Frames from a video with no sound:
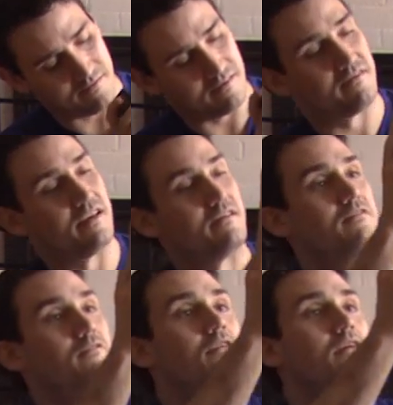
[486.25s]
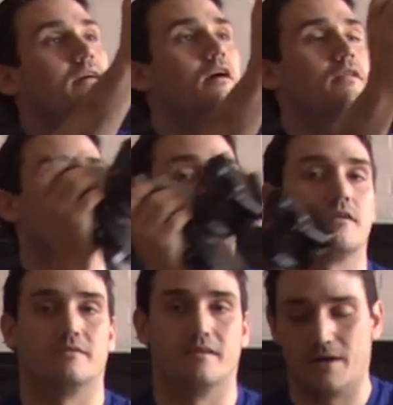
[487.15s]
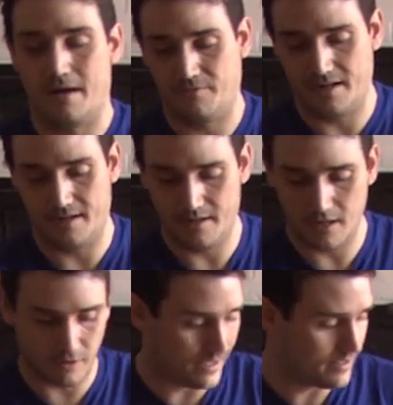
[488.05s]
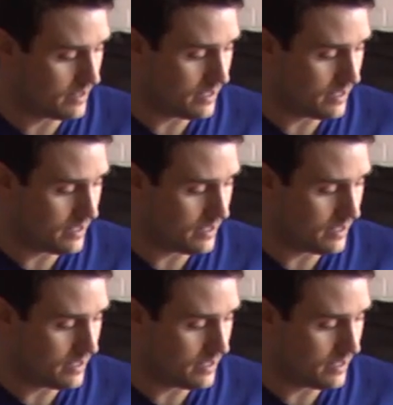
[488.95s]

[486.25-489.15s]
this takes too long. Oh, there we go. It popped right on. Okay.